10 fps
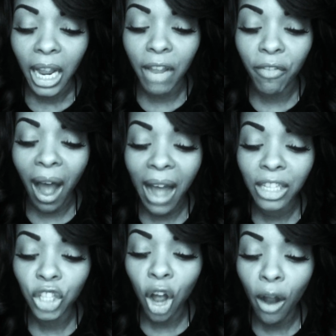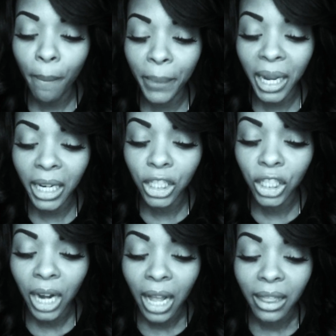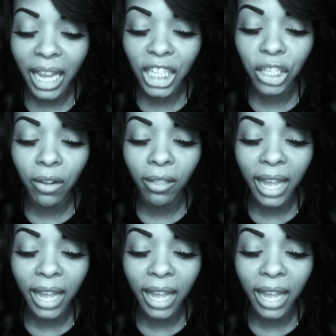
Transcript: If I talk much, they shall